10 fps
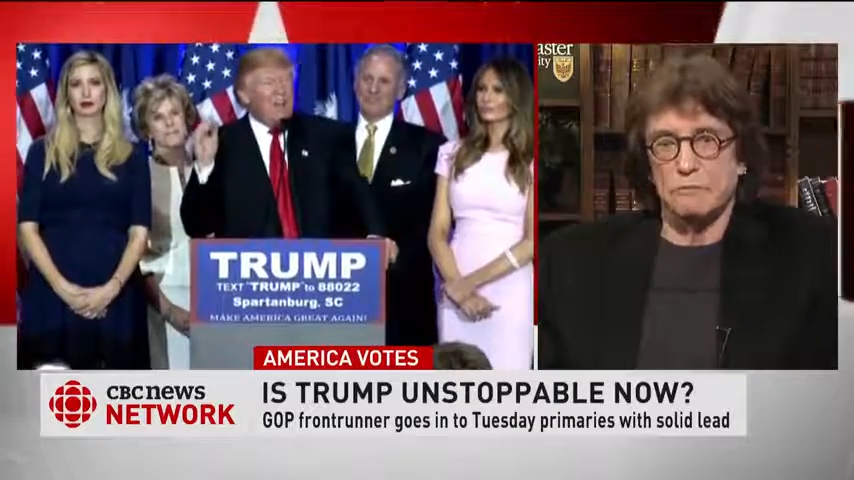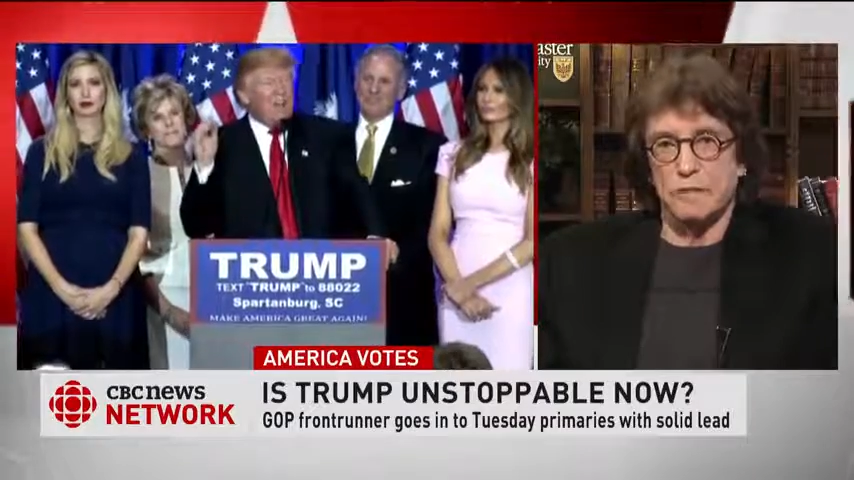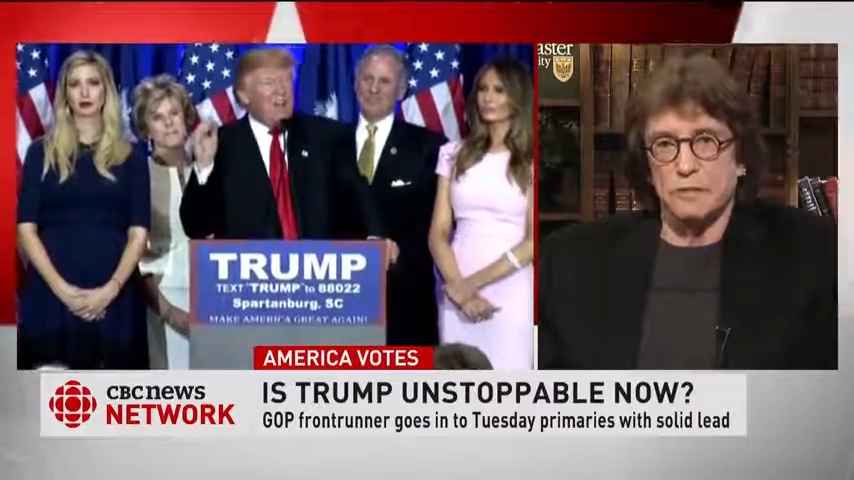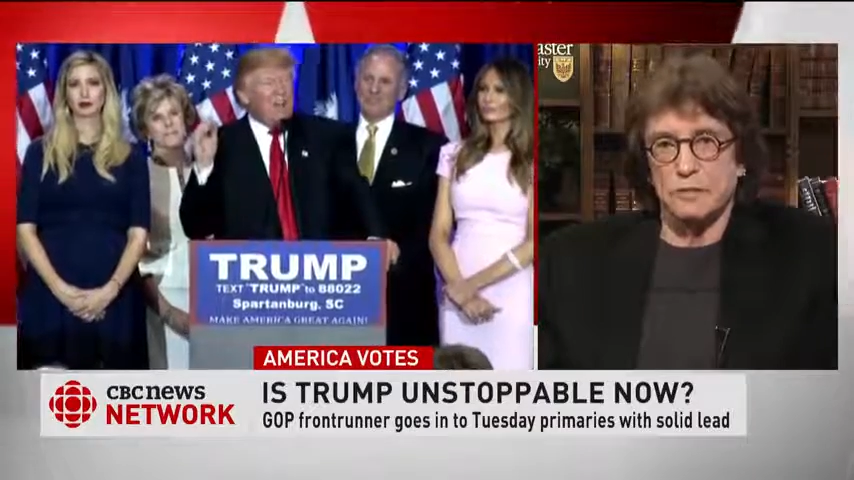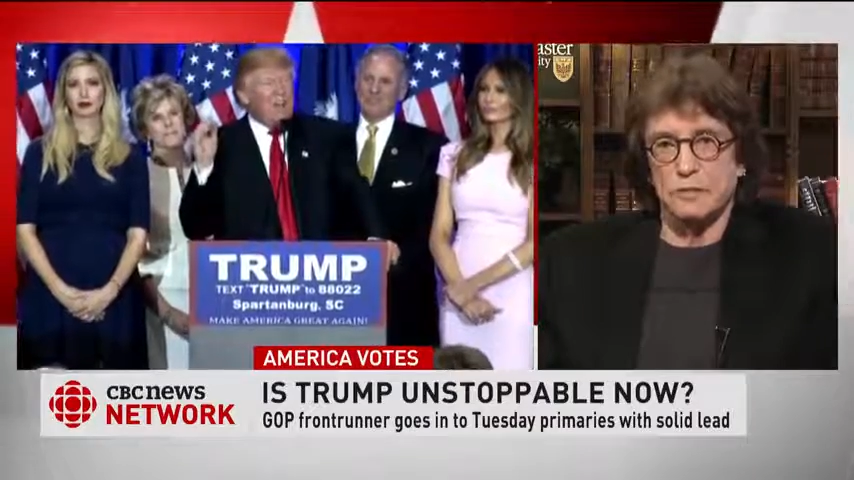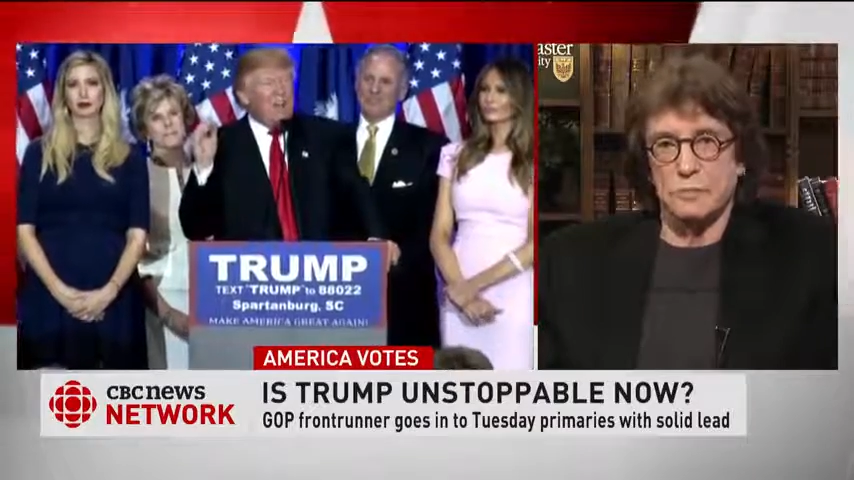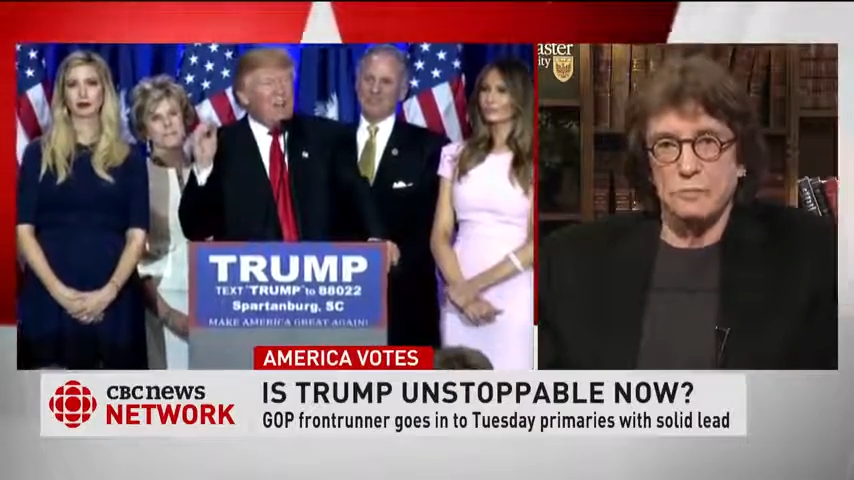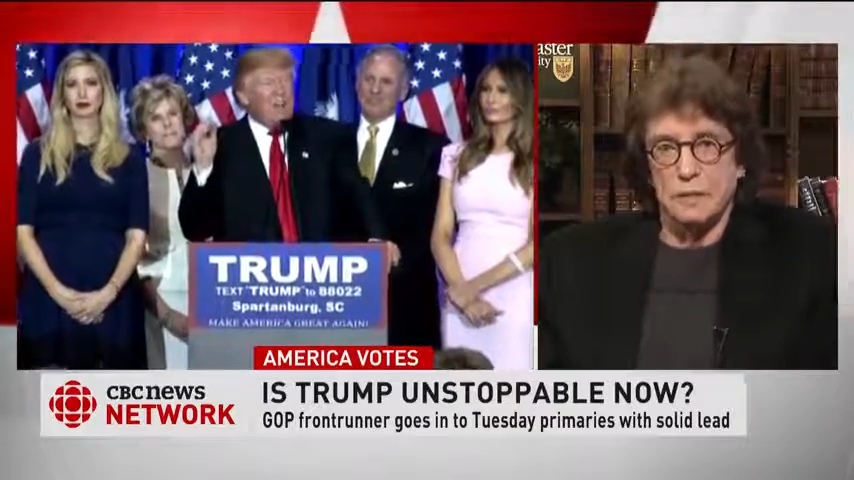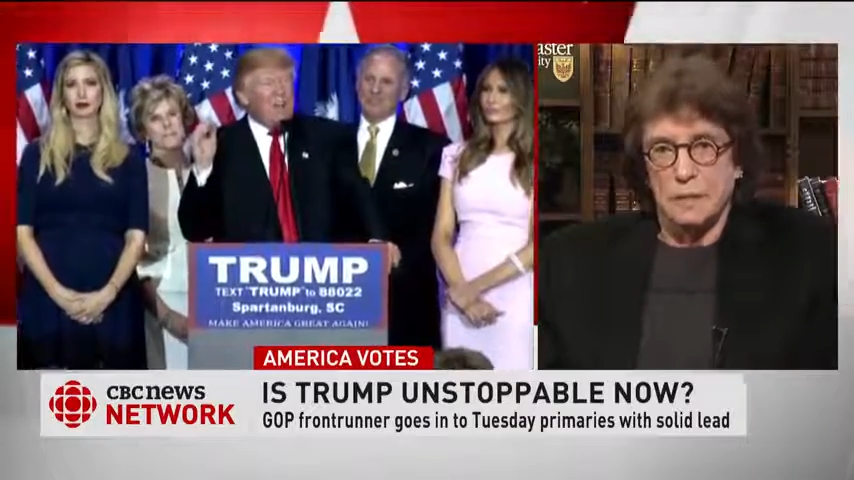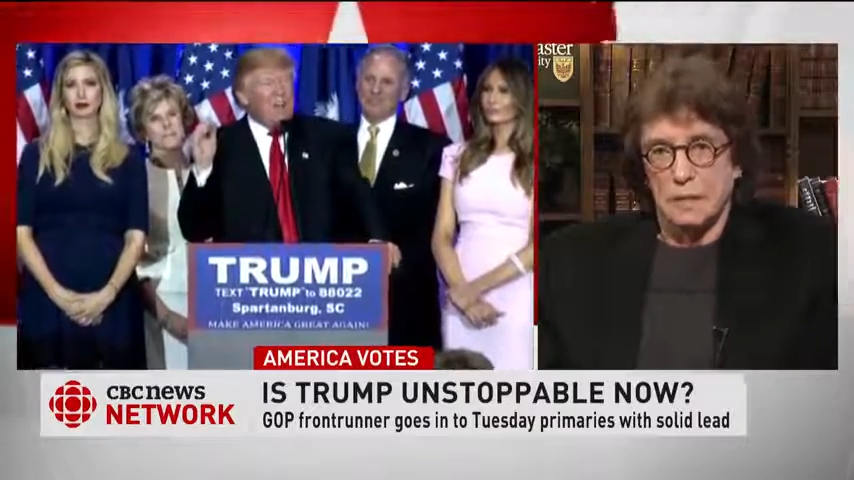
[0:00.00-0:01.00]
racism,
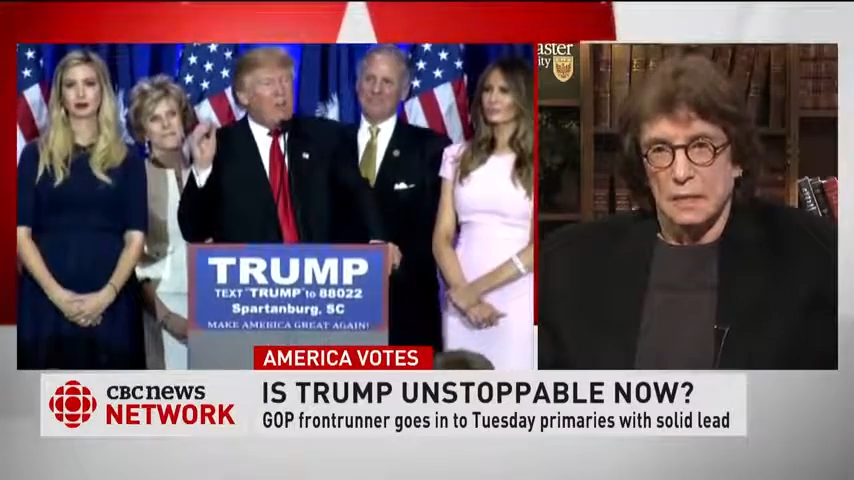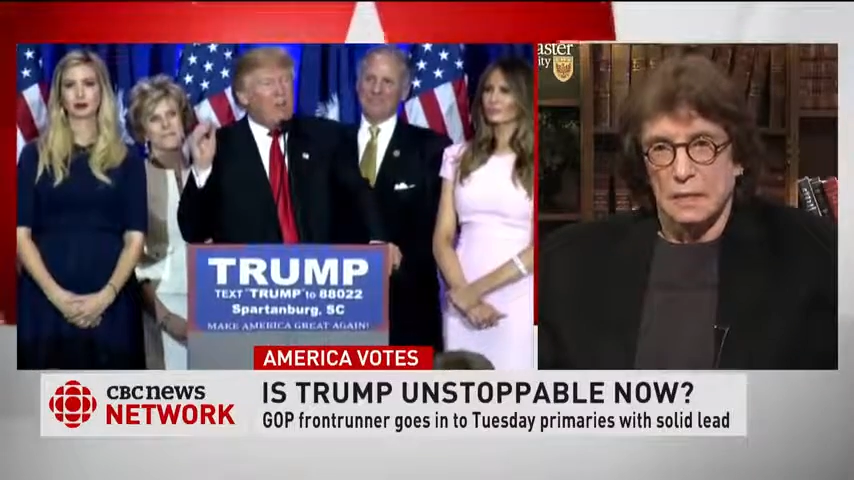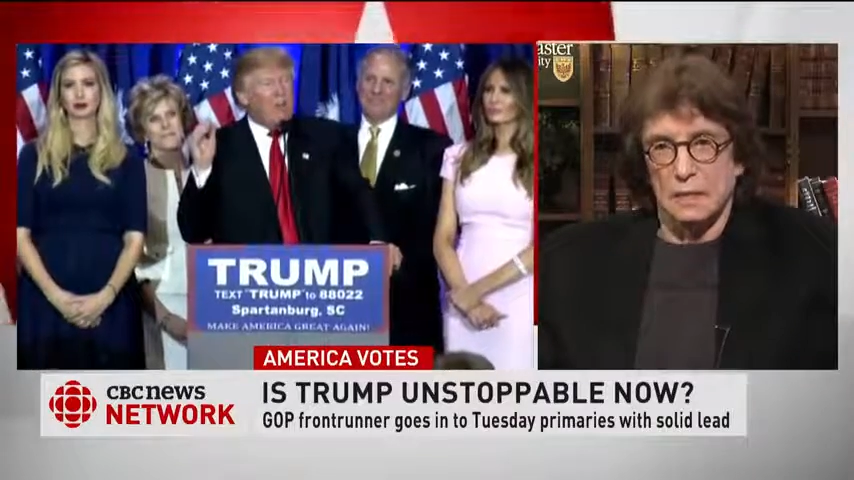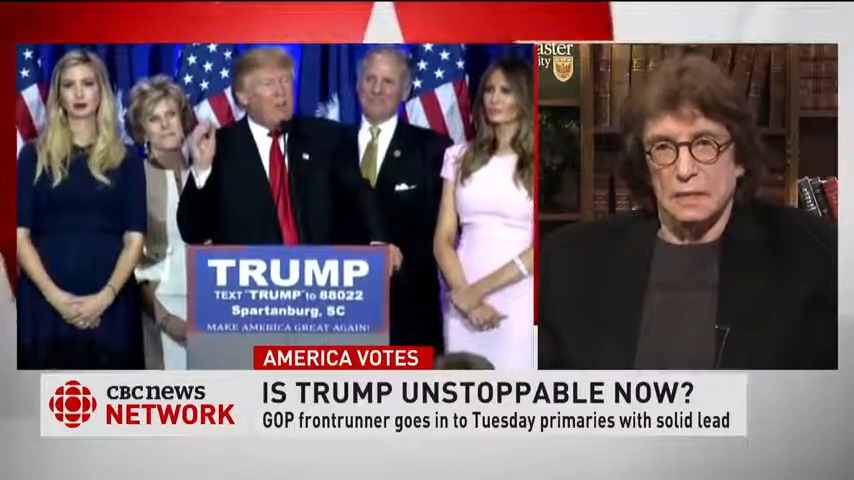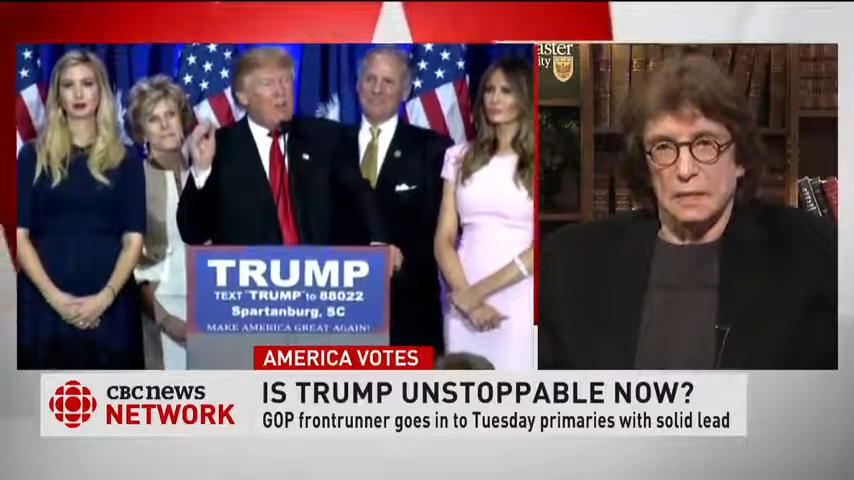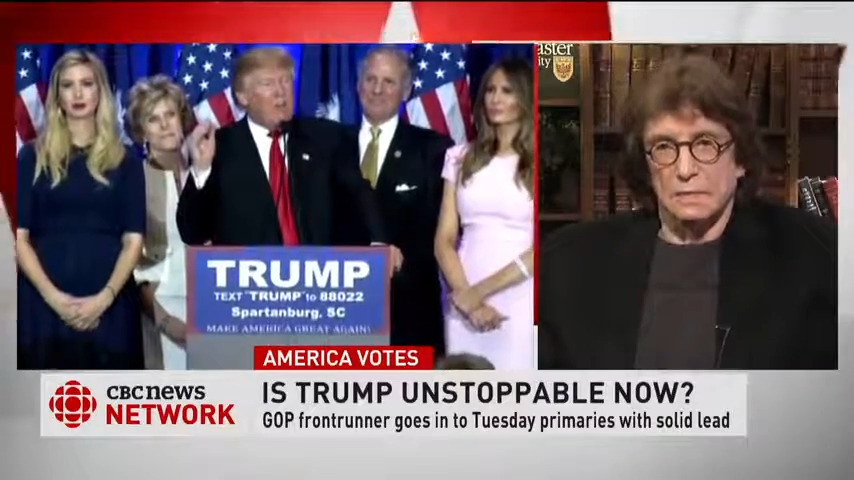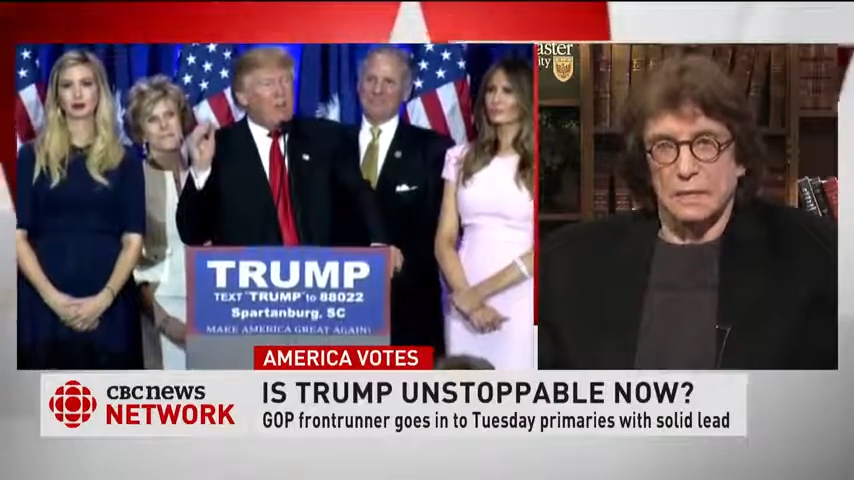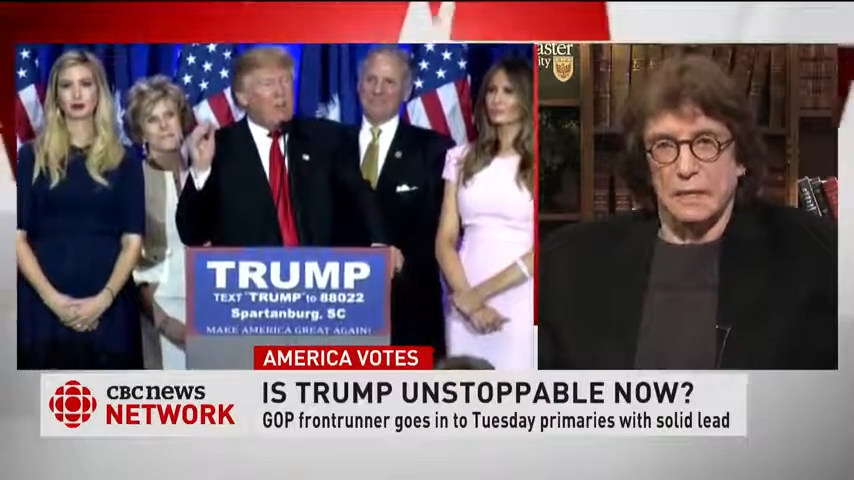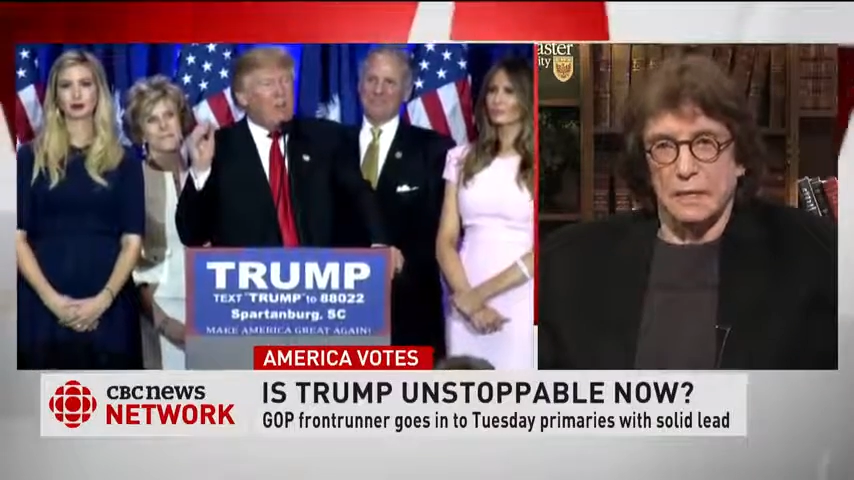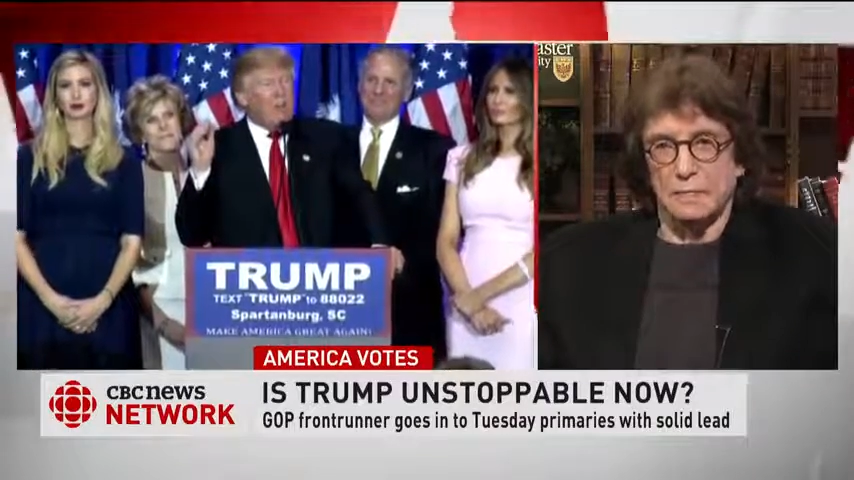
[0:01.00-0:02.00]

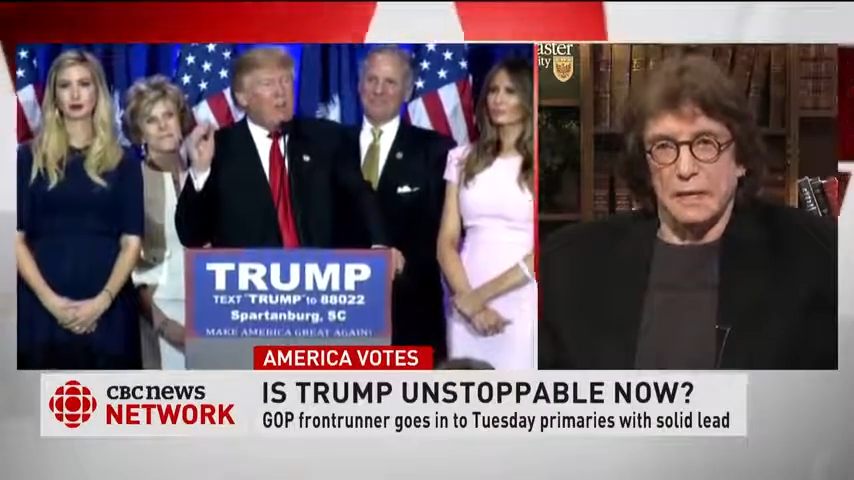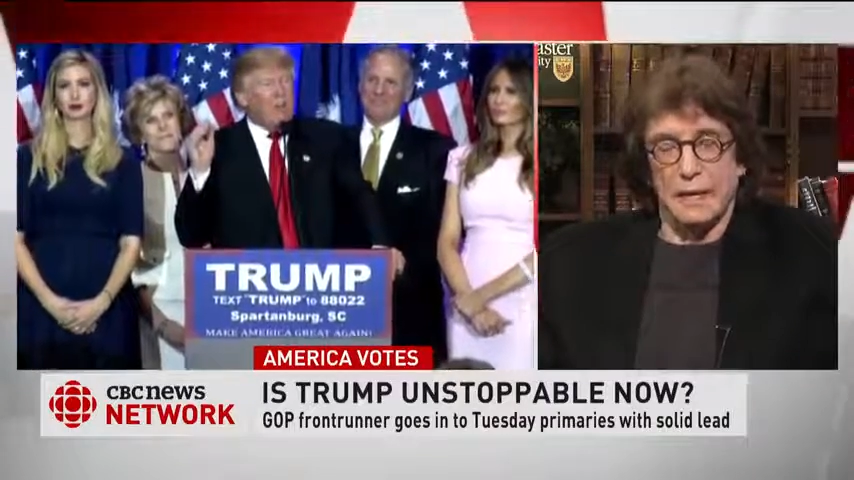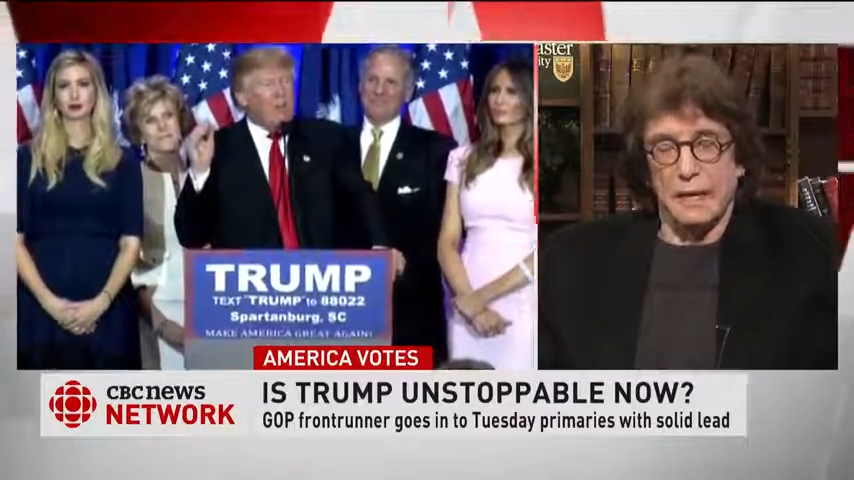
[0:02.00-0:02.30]
and